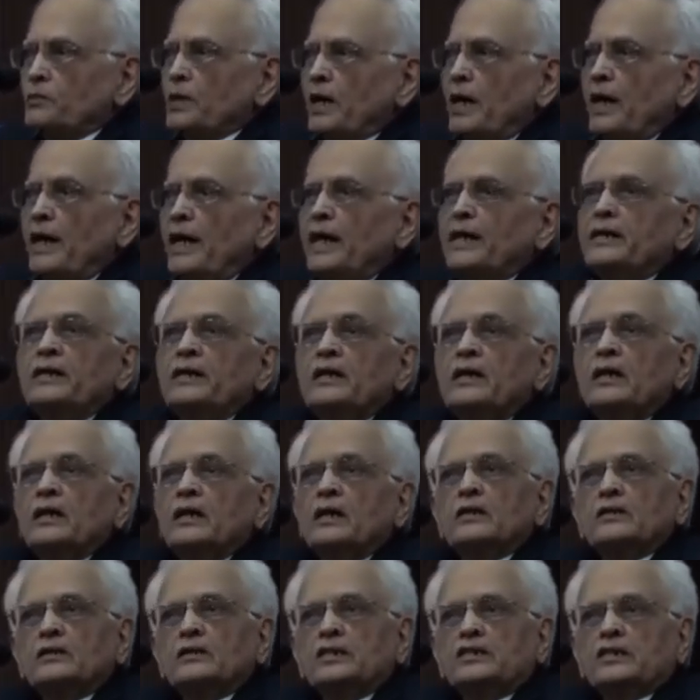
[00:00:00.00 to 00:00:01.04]
and
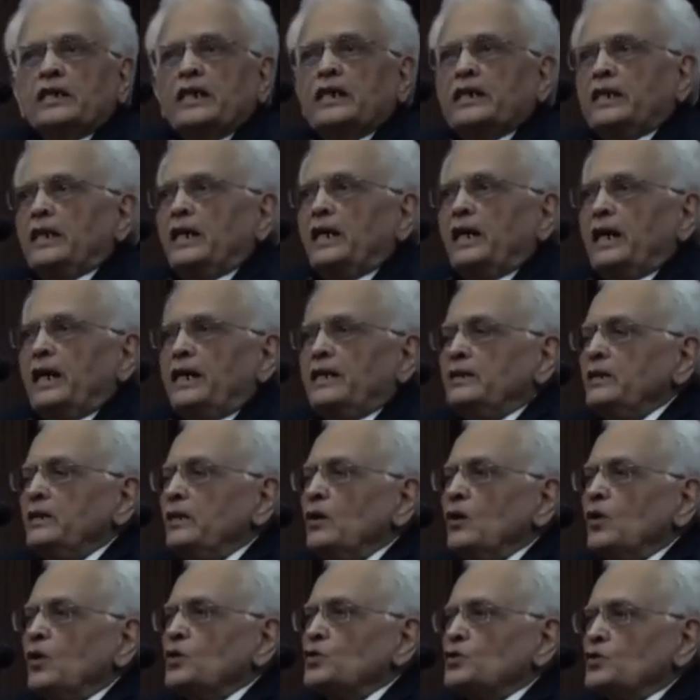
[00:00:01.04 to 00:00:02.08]
the
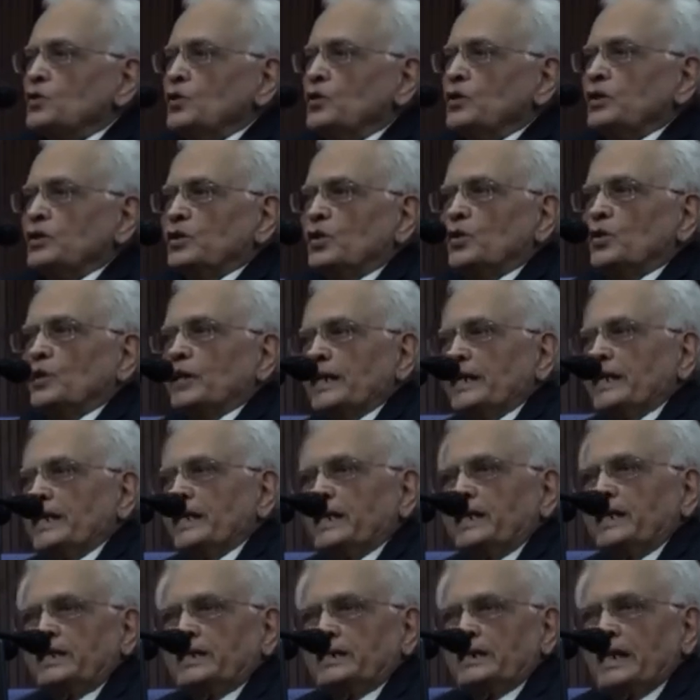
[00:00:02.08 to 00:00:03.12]
satellite also is
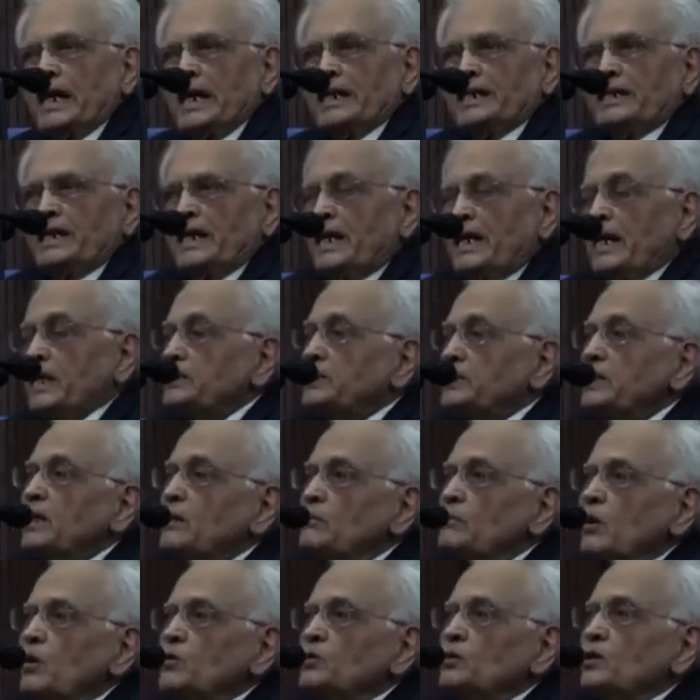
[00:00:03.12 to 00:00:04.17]
rotating in that direction
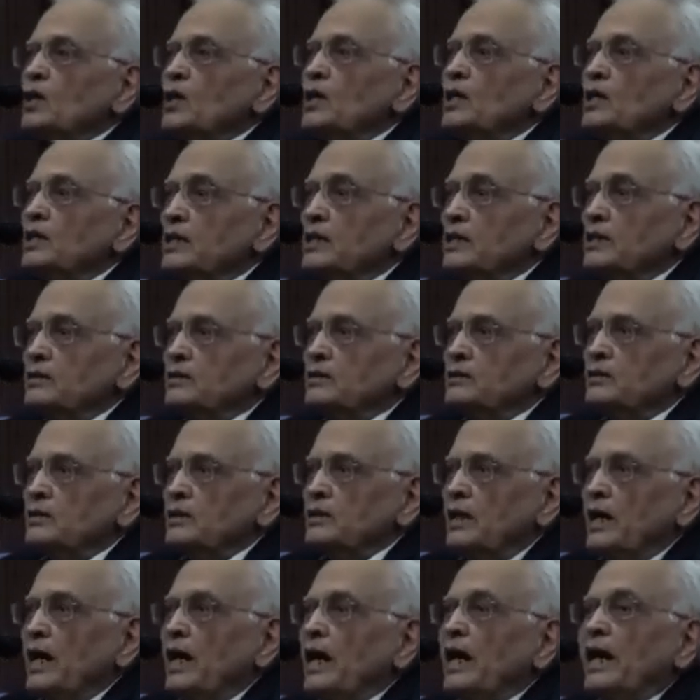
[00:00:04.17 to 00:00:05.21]
about
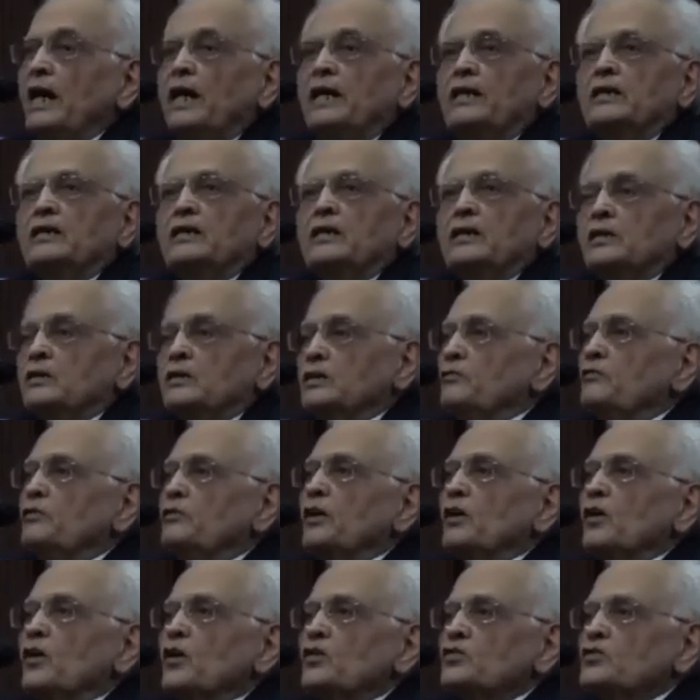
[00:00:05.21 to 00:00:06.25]
Earth, and the
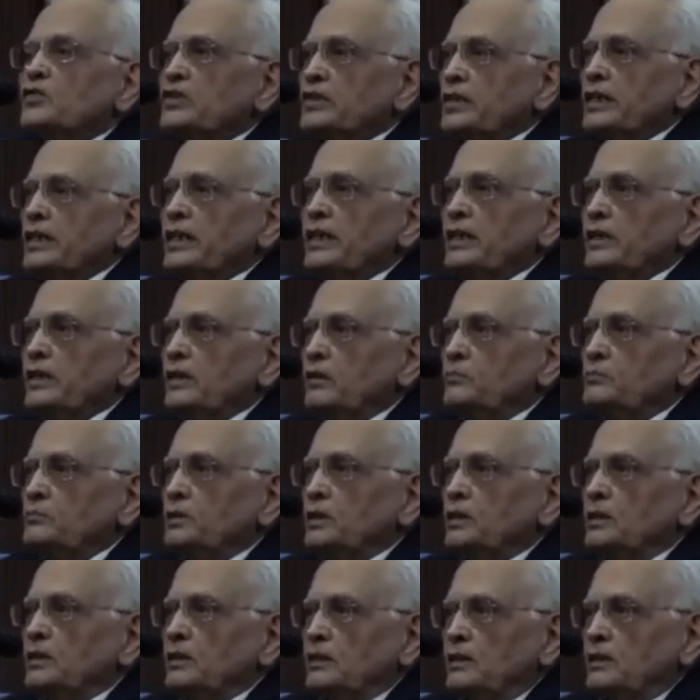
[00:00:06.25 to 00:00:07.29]
velocity of
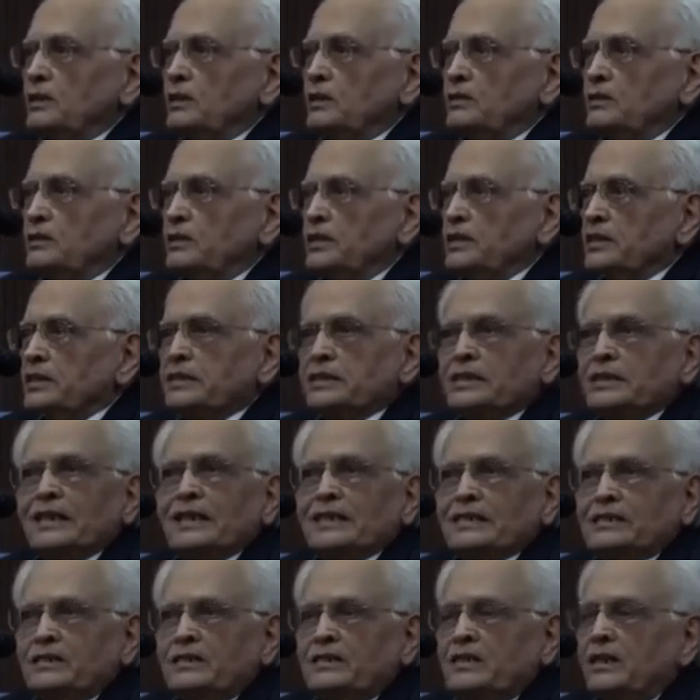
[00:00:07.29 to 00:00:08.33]
the Earth is
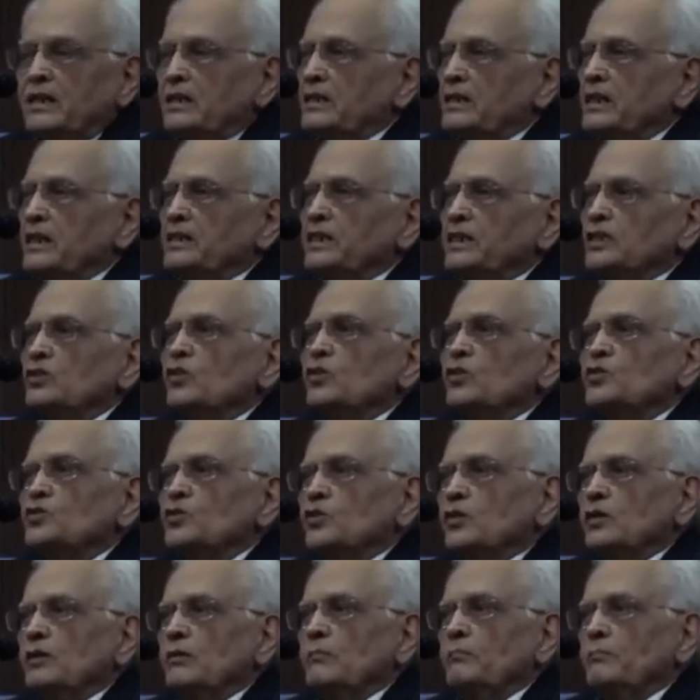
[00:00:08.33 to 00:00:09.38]
such that it
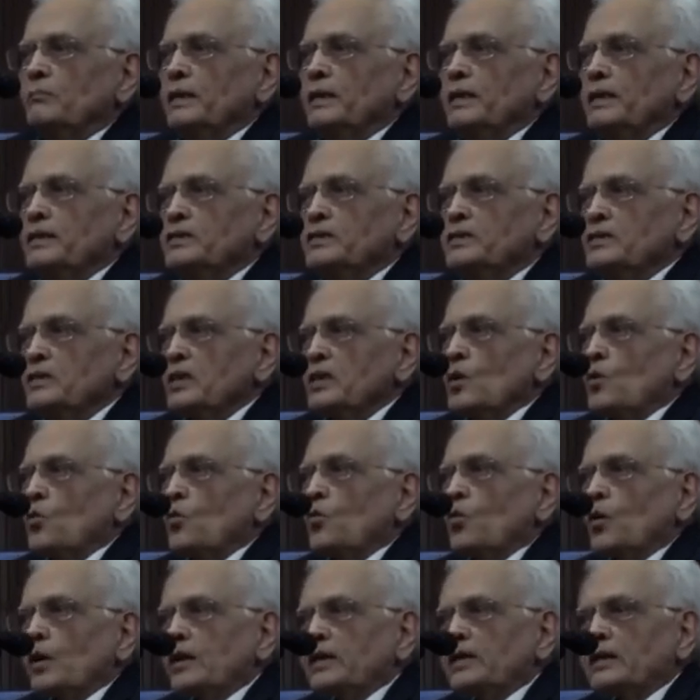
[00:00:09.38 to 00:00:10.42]
also completes
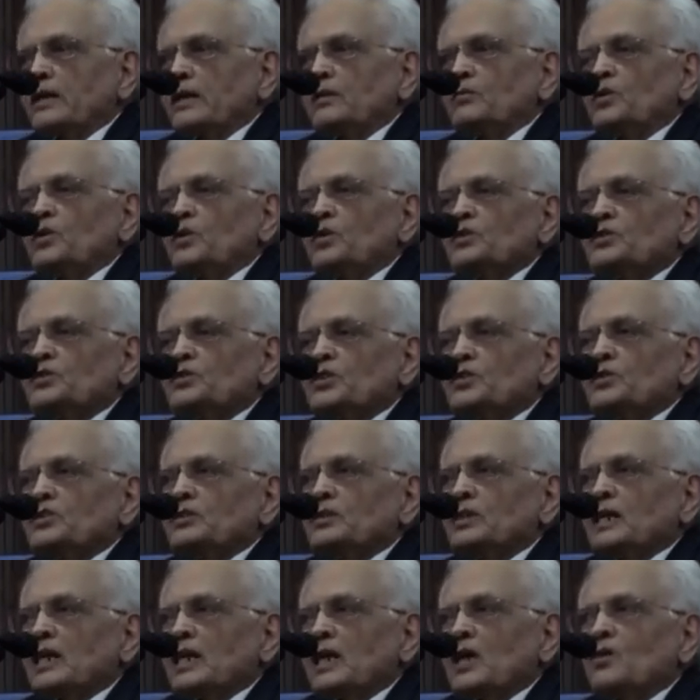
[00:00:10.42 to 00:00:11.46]
one
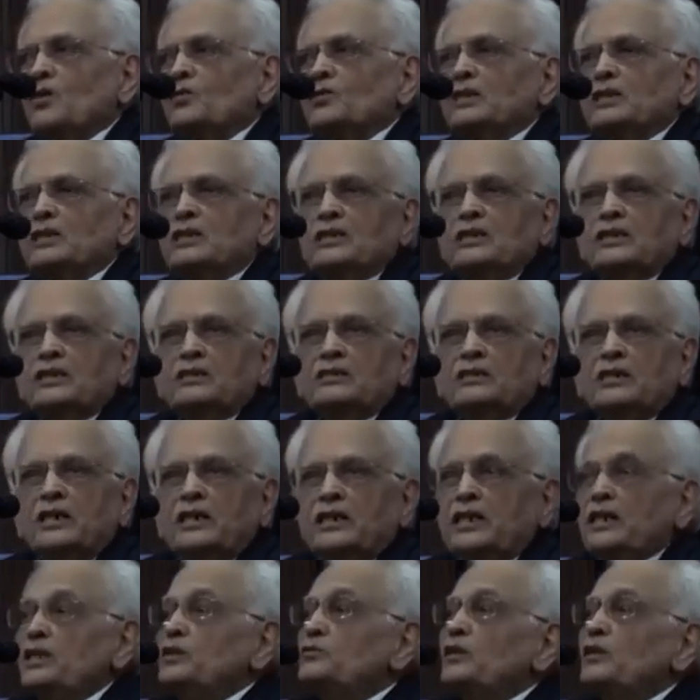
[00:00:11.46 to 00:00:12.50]
revolution around Earth
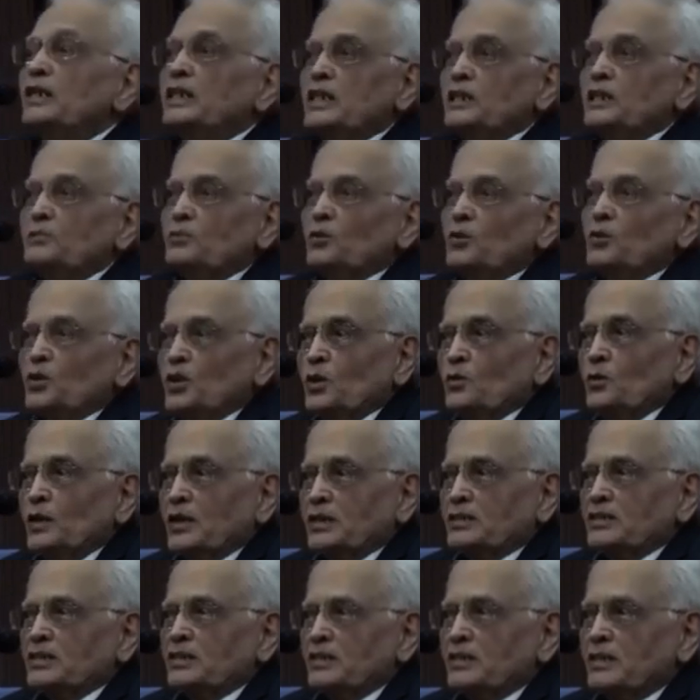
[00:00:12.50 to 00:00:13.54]
in 24
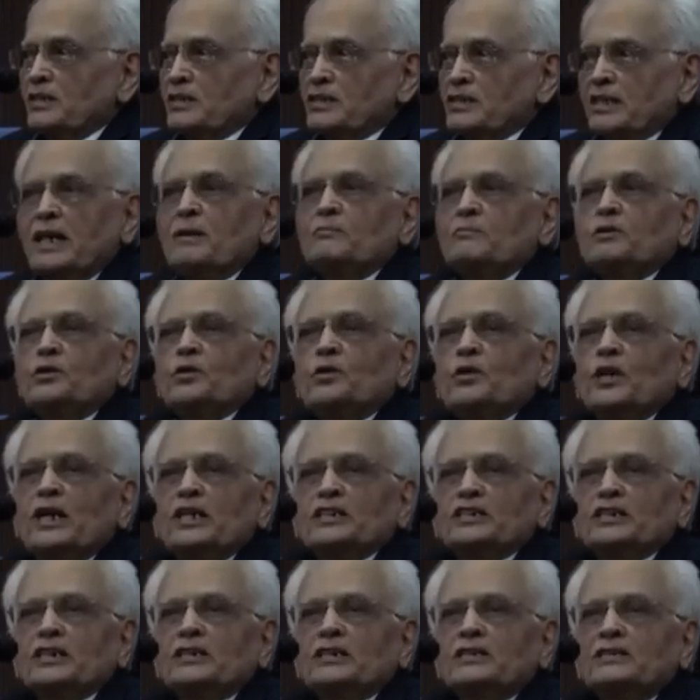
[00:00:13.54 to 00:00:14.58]
hours, same
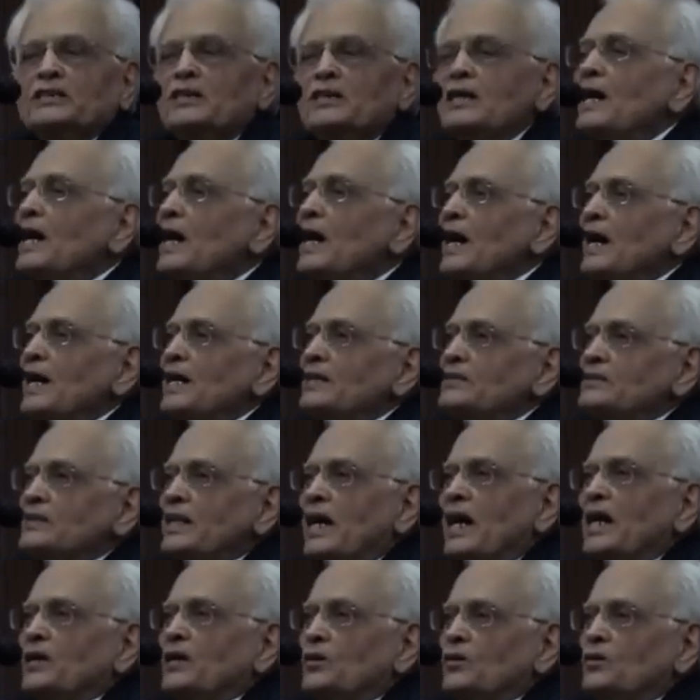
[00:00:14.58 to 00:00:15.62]
duration as
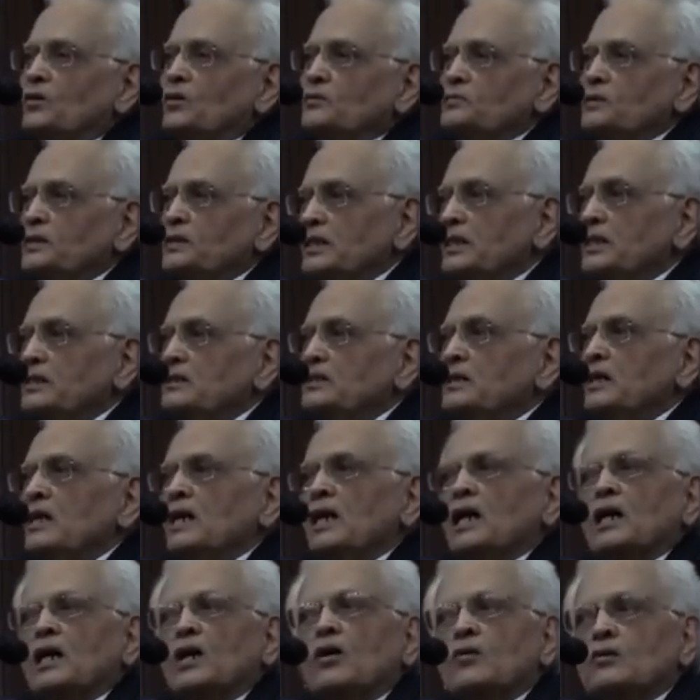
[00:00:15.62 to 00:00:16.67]
that of Earth
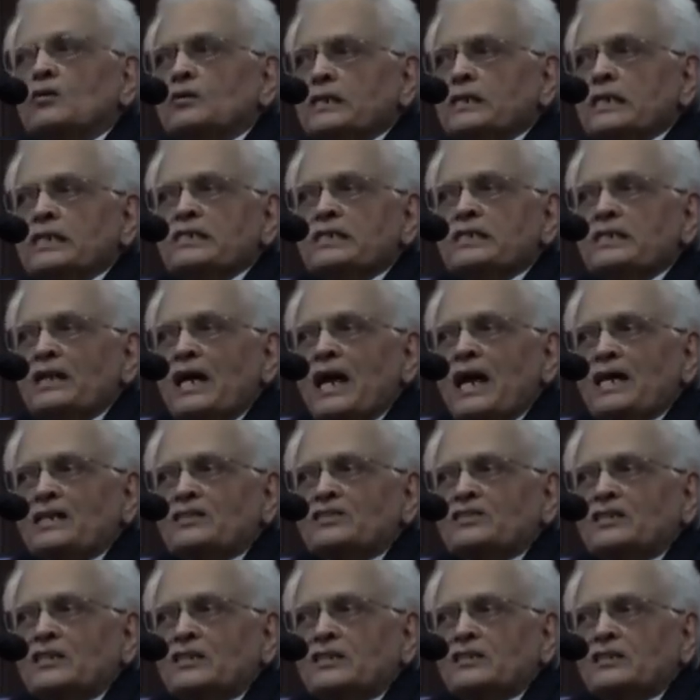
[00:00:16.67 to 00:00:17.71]
around its
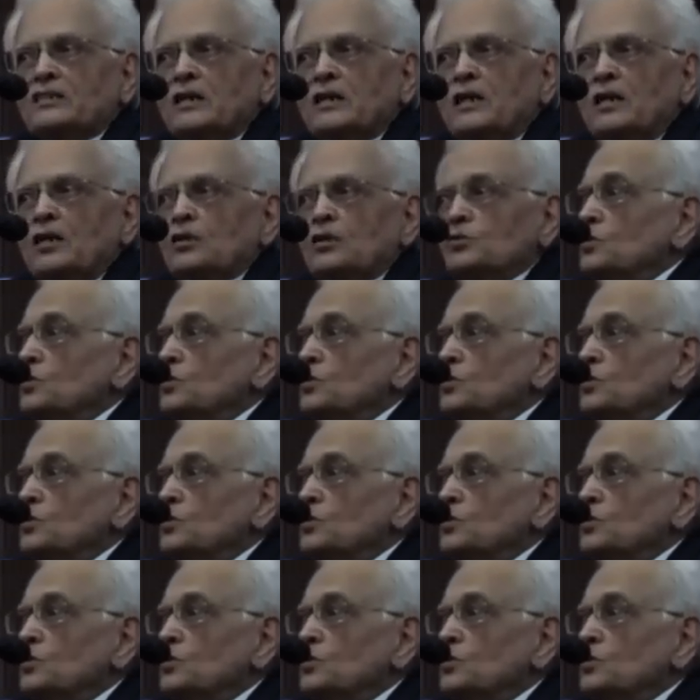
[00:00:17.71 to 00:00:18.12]
axis.